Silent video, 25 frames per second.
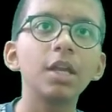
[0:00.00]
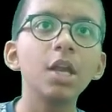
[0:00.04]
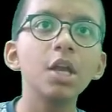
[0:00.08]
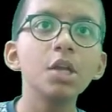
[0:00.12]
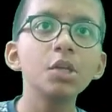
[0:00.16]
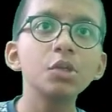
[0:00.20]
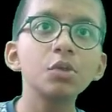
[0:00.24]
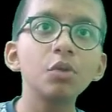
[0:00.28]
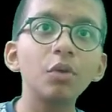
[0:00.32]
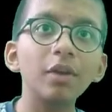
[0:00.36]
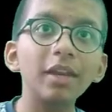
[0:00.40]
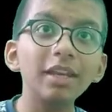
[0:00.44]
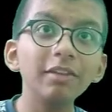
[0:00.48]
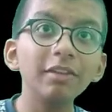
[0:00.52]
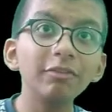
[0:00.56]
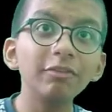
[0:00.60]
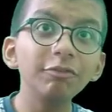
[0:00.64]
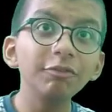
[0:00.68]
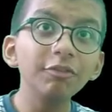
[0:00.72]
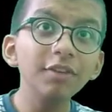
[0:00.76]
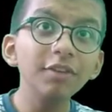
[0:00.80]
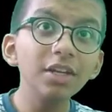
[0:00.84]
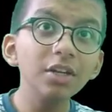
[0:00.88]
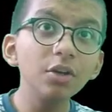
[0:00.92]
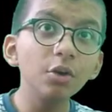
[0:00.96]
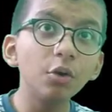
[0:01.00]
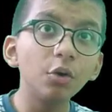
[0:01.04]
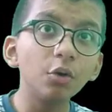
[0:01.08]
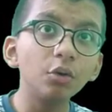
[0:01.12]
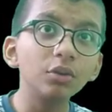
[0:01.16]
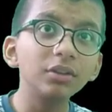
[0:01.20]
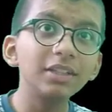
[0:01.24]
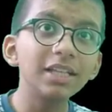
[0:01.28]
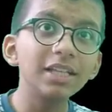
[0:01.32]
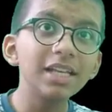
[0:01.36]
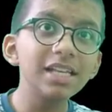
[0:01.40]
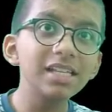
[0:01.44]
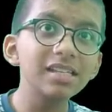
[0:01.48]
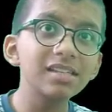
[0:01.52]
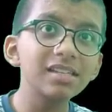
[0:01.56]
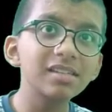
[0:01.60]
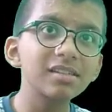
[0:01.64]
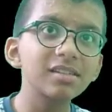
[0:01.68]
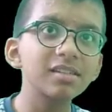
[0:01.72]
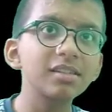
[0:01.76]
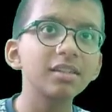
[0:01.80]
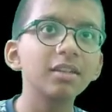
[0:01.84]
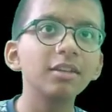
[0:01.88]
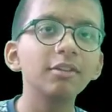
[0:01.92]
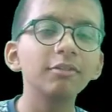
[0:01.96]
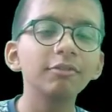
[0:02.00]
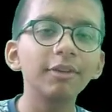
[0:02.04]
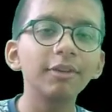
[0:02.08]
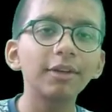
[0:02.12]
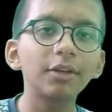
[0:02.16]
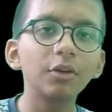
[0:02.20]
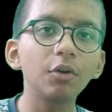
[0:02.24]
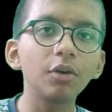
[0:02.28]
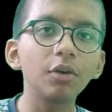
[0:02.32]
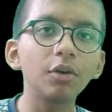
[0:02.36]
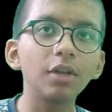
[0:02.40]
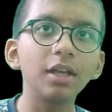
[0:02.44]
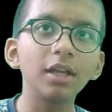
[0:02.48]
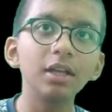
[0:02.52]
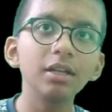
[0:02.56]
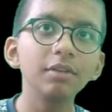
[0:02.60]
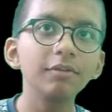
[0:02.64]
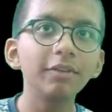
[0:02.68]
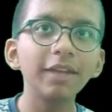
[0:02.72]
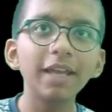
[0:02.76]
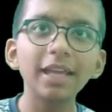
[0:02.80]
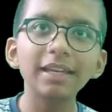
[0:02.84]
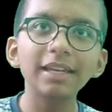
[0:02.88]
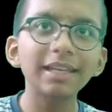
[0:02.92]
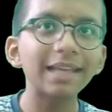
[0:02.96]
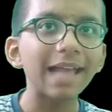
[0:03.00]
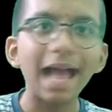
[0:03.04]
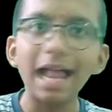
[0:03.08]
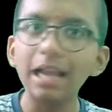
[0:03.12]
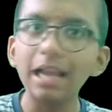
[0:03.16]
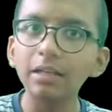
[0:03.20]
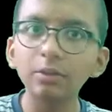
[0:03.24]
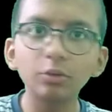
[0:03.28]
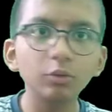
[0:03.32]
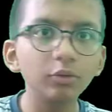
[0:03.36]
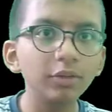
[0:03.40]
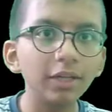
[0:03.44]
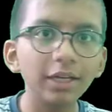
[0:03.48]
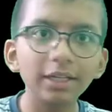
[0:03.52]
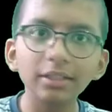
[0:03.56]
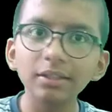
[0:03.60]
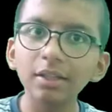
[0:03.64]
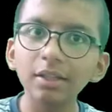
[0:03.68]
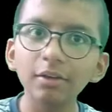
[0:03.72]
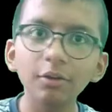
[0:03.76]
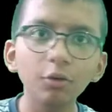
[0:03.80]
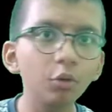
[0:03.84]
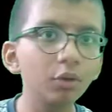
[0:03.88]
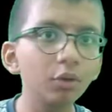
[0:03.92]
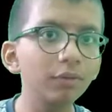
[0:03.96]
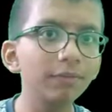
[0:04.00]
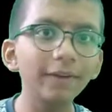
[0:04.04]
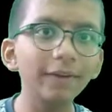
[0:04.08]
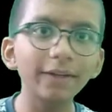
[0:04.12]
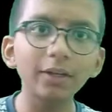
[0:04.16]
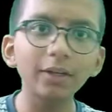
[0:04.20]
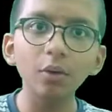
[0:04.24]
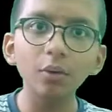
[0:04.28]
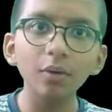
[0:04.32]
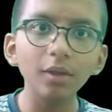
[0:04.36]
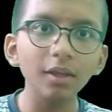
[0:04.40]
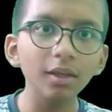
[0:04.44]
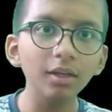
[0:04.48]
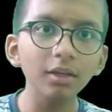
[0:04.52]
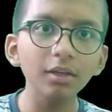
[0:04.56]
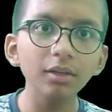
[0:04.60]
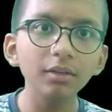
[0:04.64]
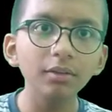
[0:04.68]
So if we know this factorial, we can calculate the whole factorial.